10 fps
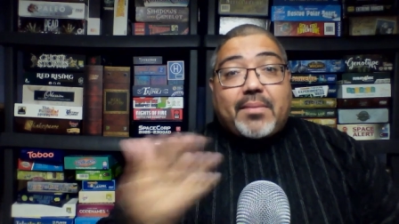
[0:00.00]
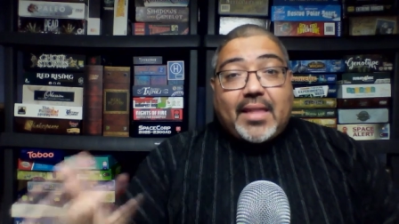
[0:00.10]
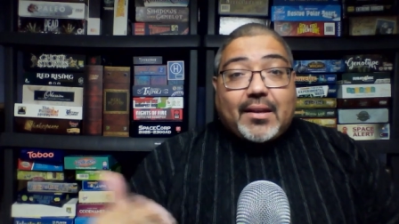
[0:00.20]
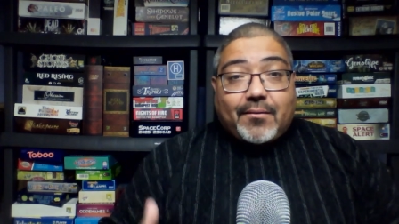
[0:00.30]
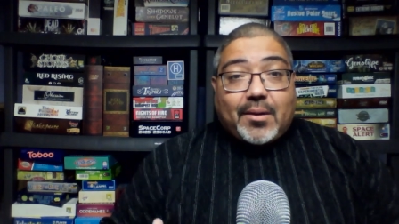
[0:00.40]

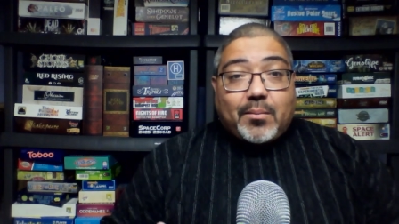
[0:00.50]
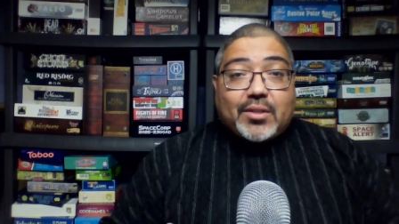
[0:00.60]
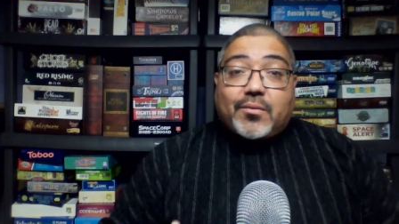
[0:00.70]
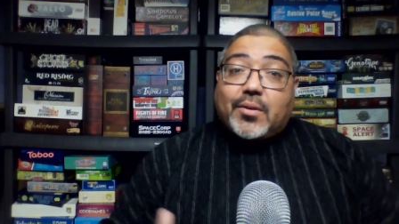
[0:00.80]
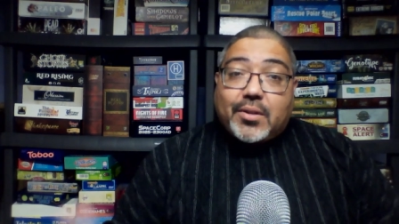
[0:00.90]
Thank you very
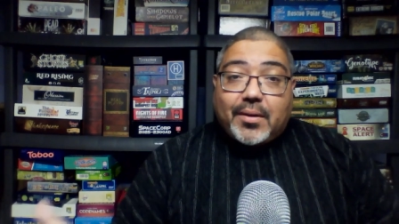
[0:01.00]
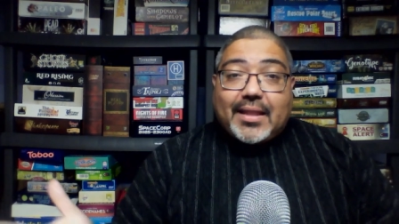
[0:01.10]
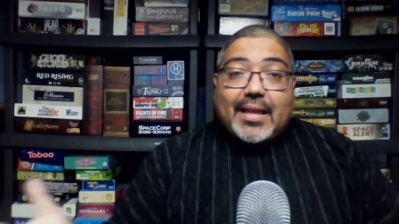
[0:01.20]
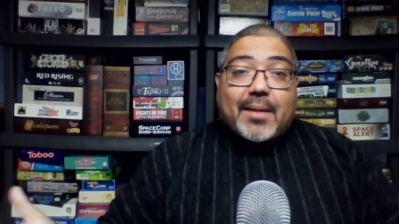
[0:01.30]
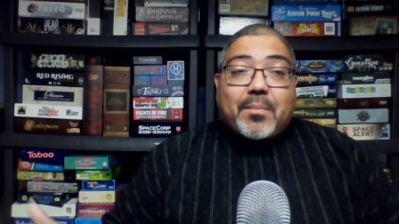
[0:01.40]
much for
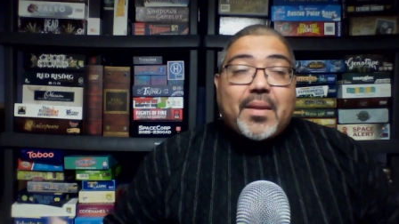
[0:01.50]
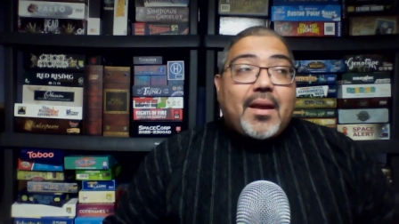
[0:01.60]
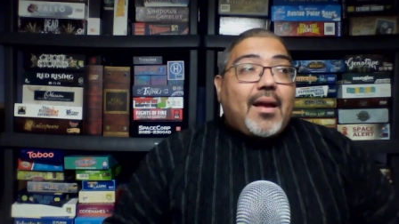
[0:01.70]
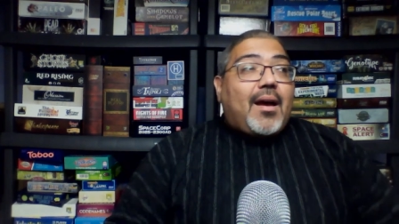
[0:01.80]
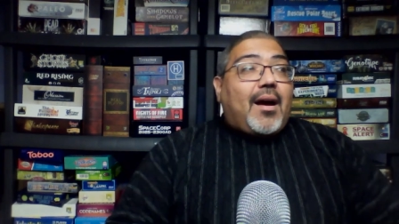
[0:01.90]
including that
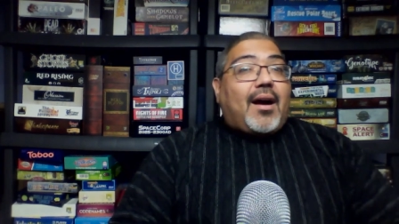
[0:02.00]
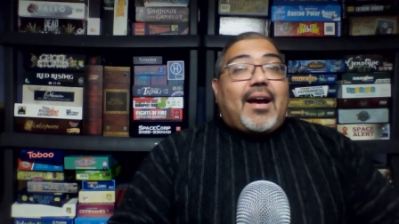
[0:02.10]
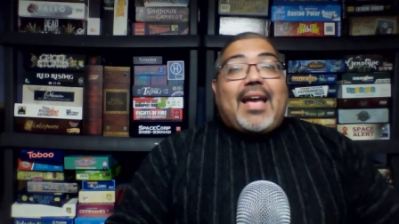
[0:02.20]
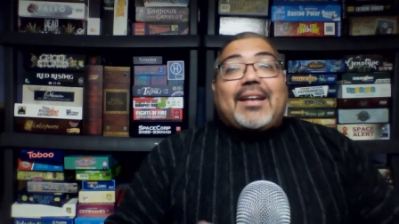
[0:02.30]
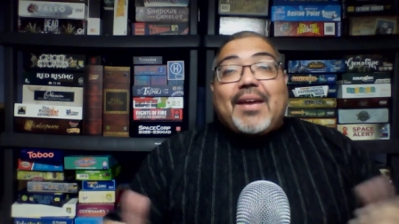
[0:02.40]

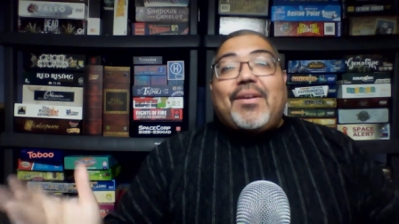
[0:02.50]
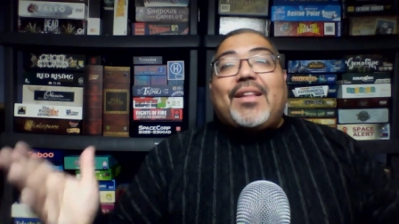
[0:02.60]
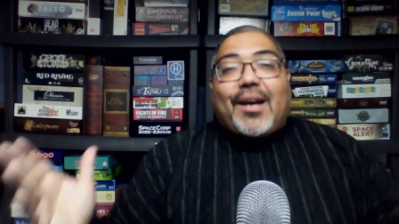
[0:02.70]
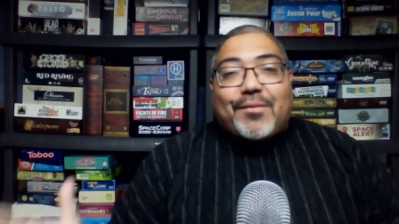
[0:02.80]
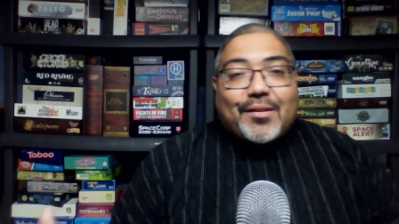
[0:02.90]
uh, and giving
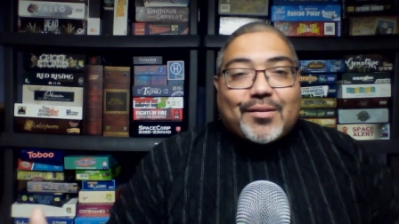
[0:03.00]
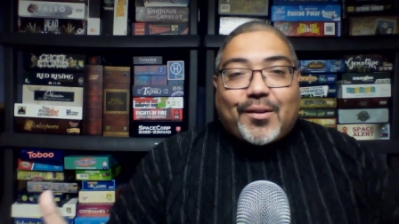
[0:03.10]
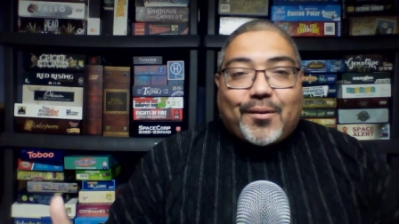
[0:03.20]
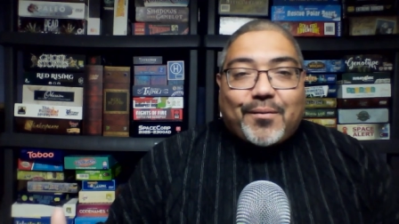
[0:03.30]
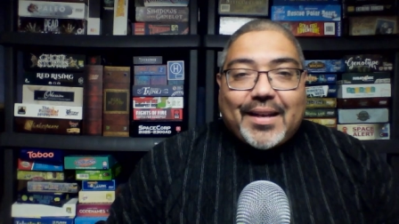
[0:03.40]
love to the
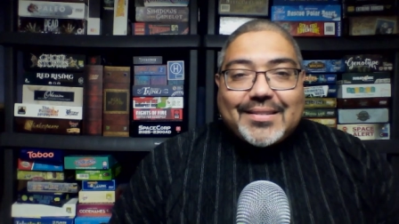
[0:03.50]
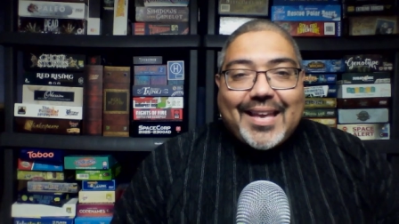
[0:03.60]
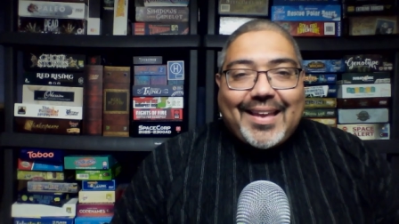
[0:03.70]
solo fans.